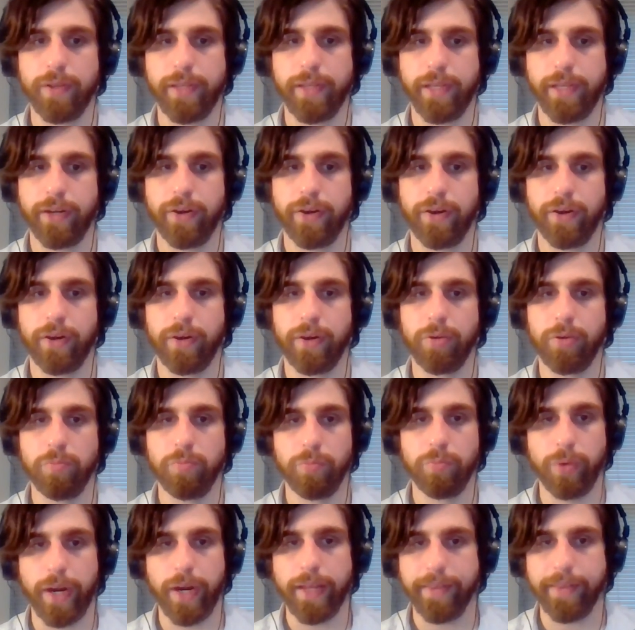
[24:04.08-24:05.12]
clear
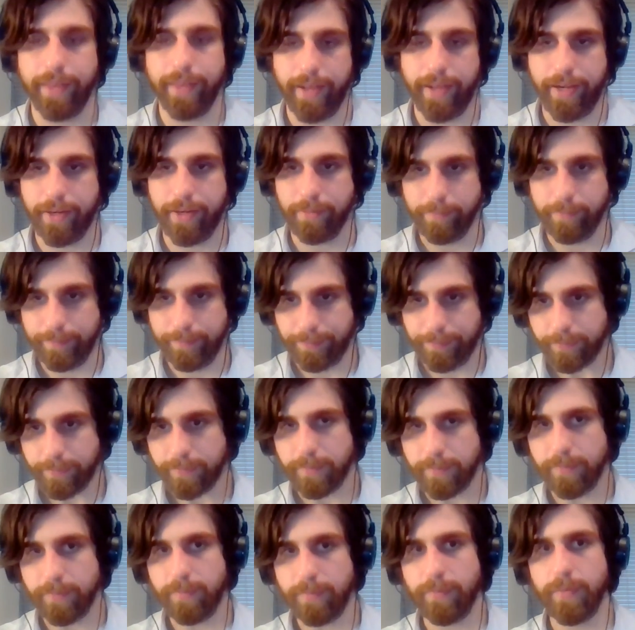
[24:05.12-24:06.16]
bright line,
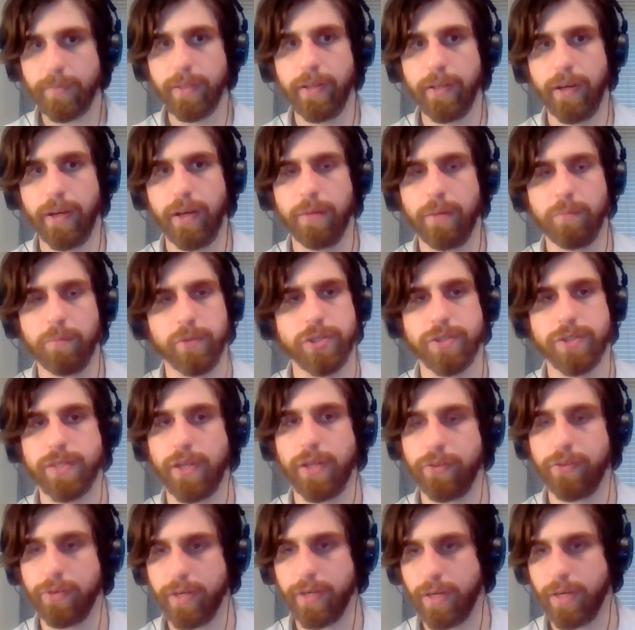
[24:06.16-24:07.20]
which is
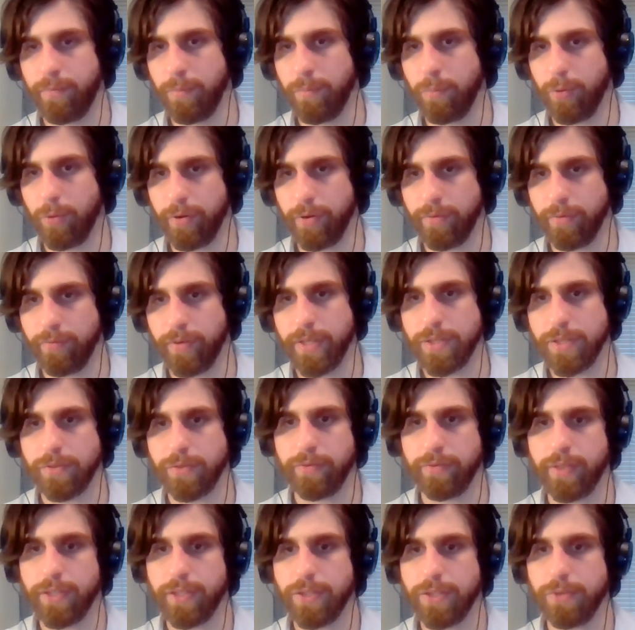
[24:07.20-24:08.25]
another kind of important phrase to
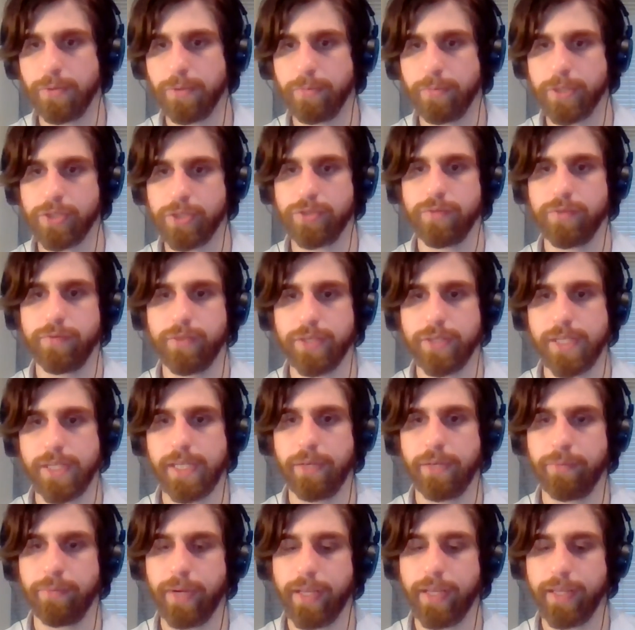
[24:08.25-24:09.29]
run into a bunch for
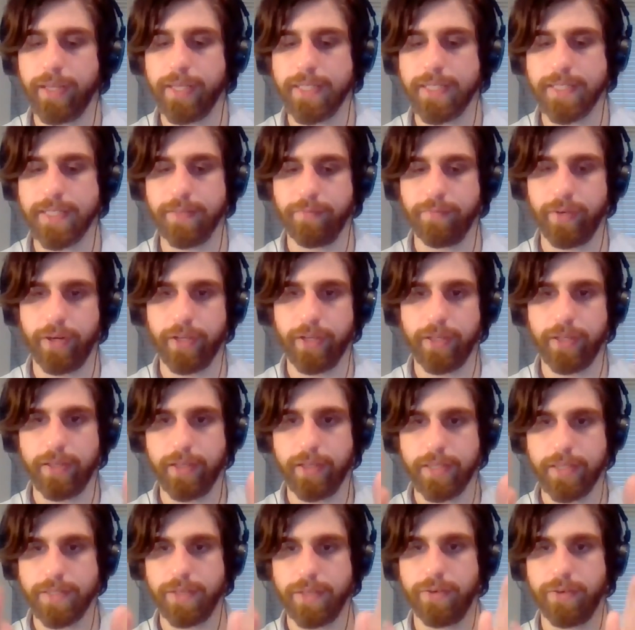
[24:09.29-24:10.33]
T, right? Like, is
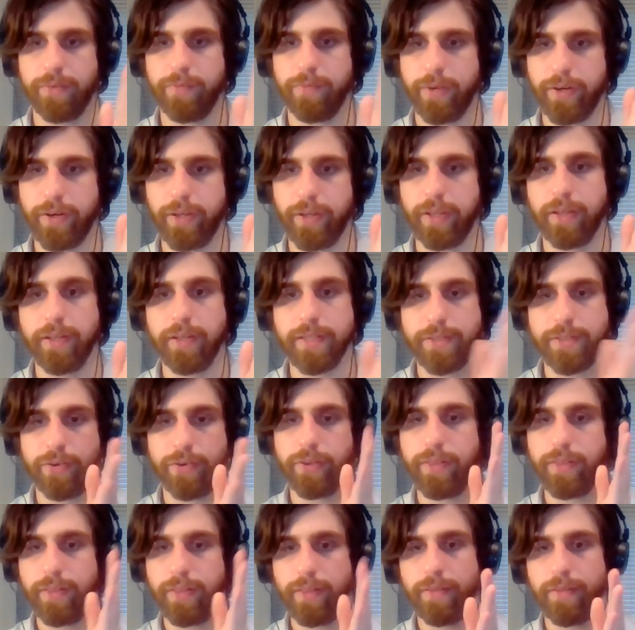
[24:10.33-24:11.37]
there a
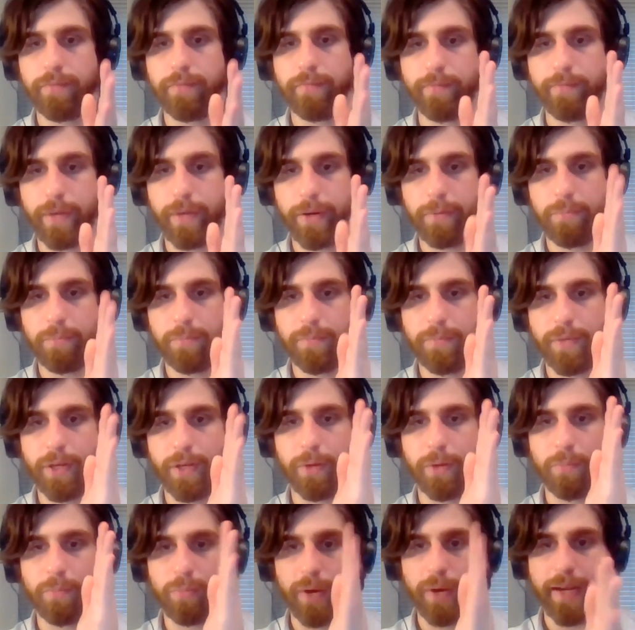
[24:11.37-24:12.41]
very
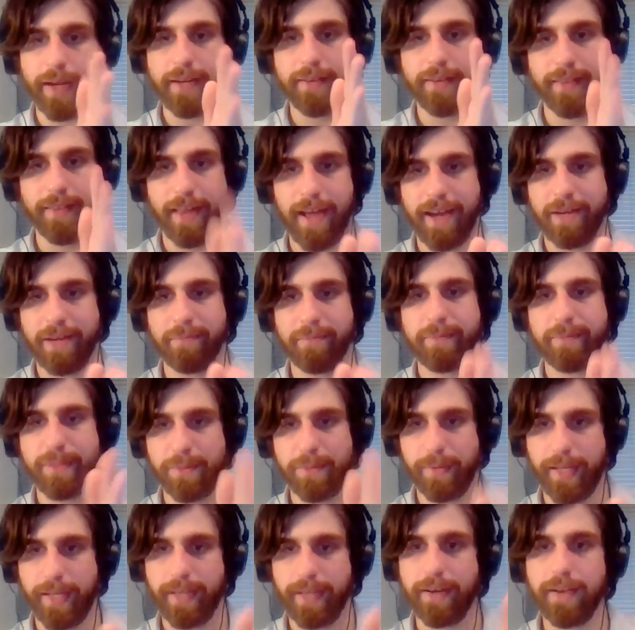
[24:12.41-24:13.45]
bright line
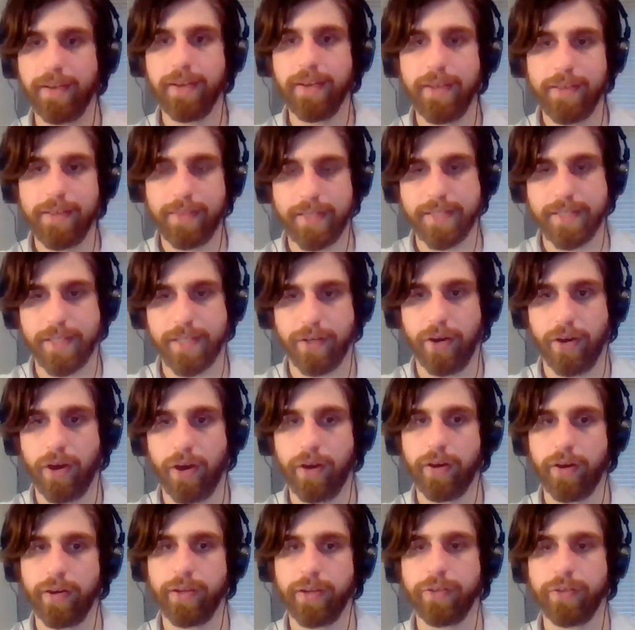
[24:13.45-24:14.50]
between things that
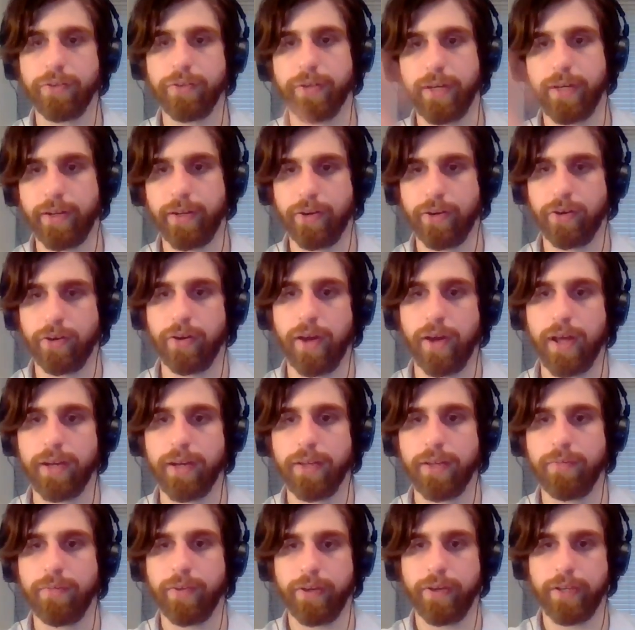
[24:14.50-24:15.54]
are included and are not,
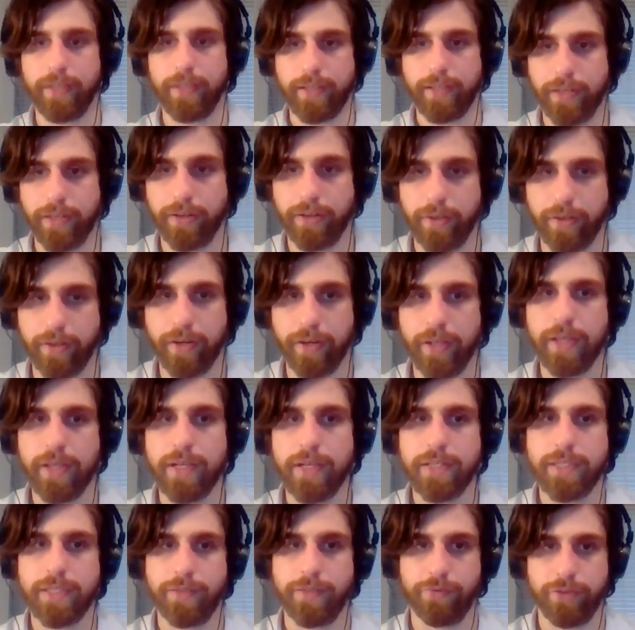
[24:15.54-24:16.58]
a very clear
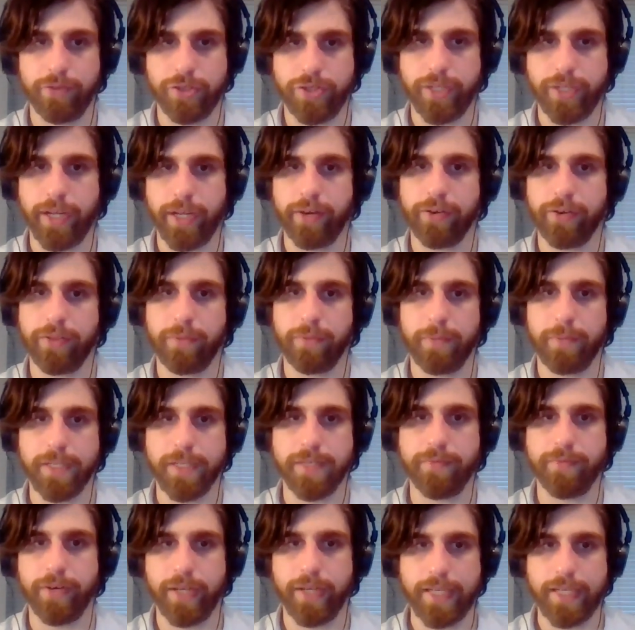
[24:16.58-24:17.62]
differentiator that makes
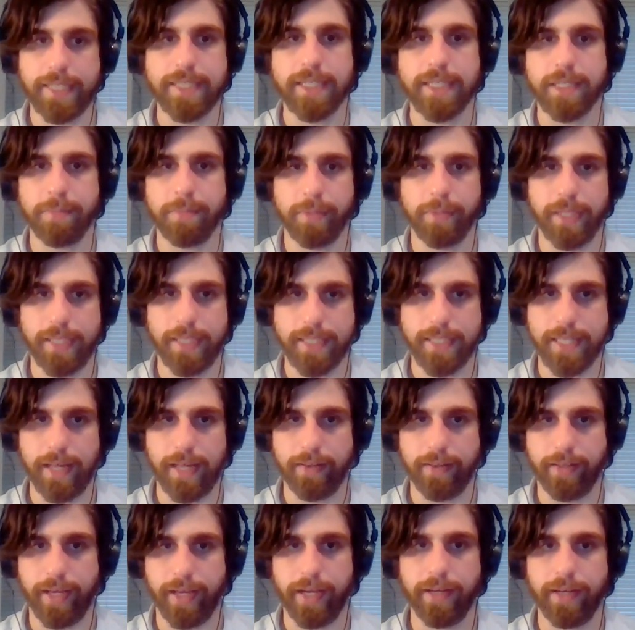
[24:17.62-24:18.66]
it very easy to police
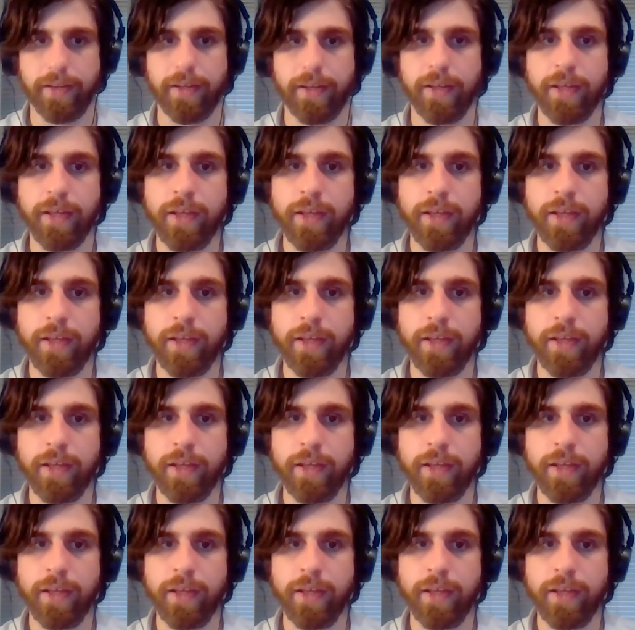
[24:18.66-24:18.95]
that line.